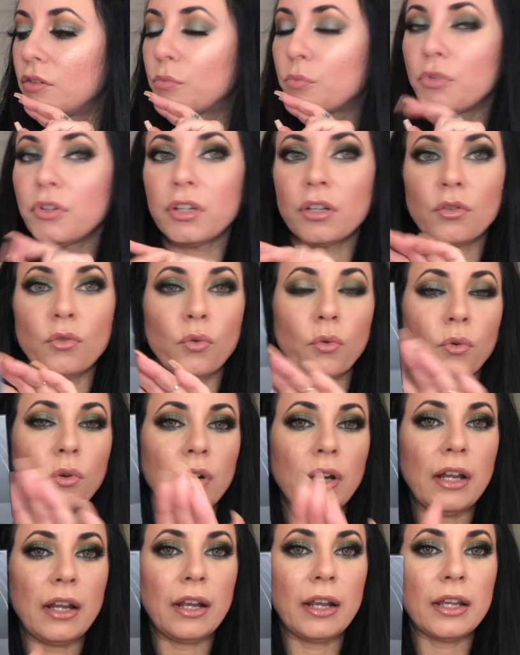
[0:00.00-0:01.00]
pretty
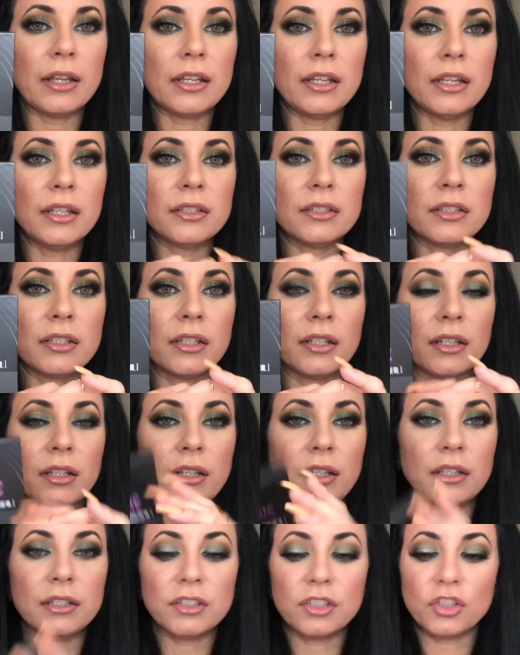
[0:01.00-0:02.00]
cool. I like it.
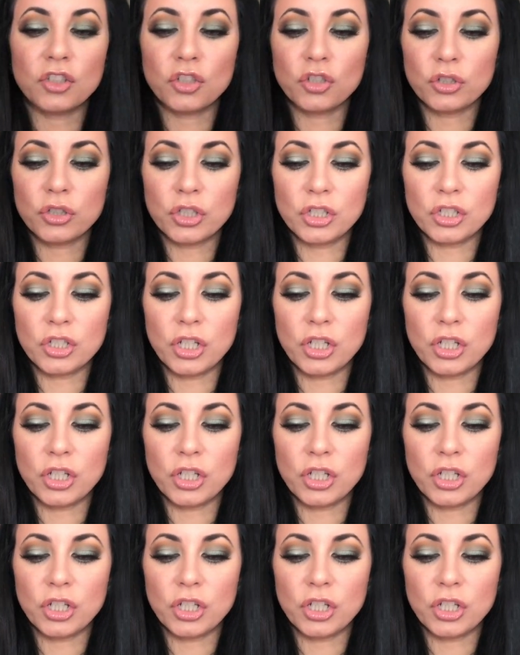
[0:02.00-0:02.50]
Let's just